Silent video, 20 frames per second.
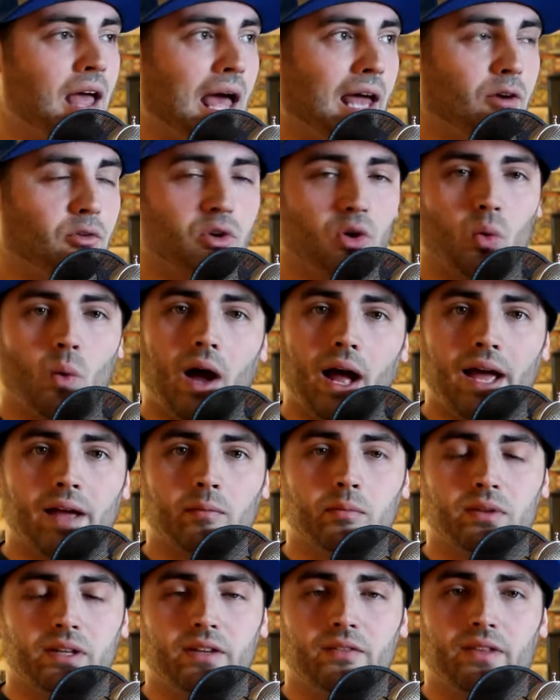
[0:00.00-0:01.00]
I don't know why. I
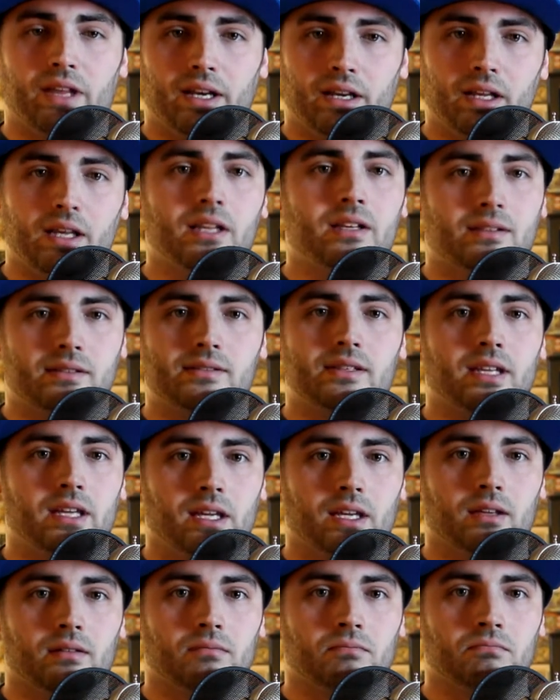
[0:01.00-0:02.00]
believe that is
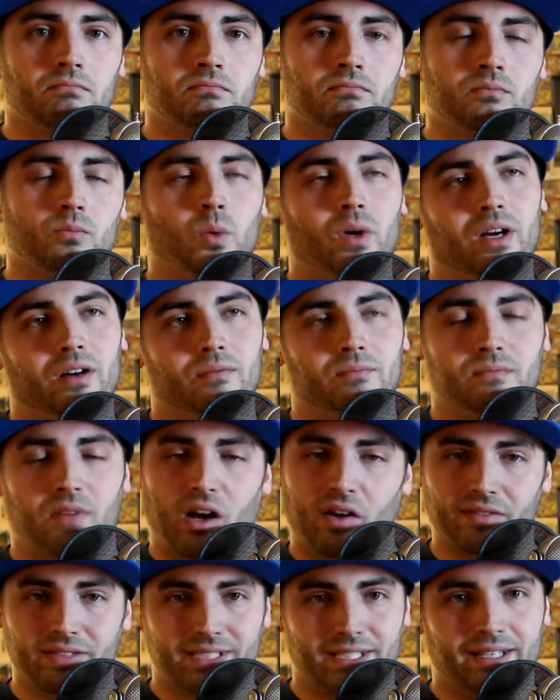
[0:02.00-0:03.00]
the well,
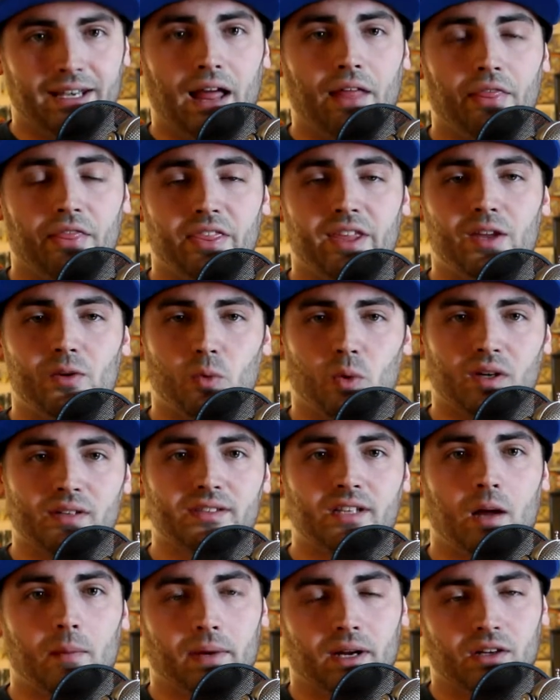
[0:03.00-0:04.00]
obviously not the
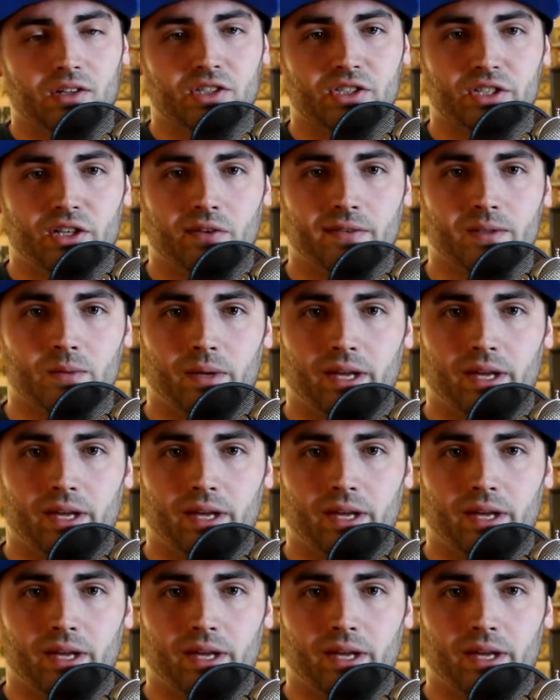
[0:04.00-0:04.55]
worst comic on shelves.